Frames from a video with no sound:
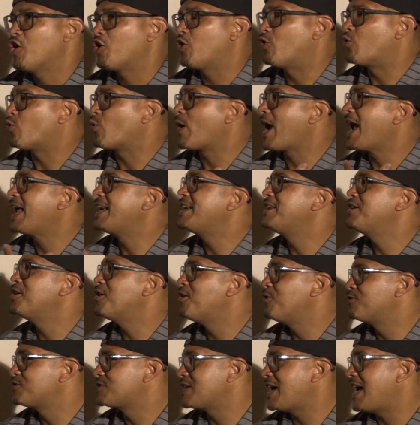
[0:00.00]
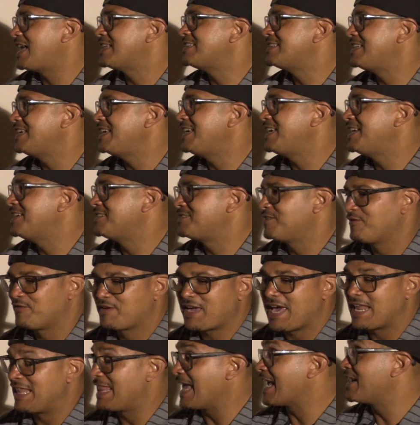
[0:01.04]
grandiose ideas of
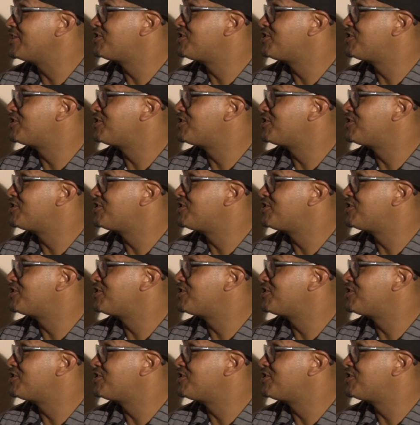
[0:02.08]
kind of like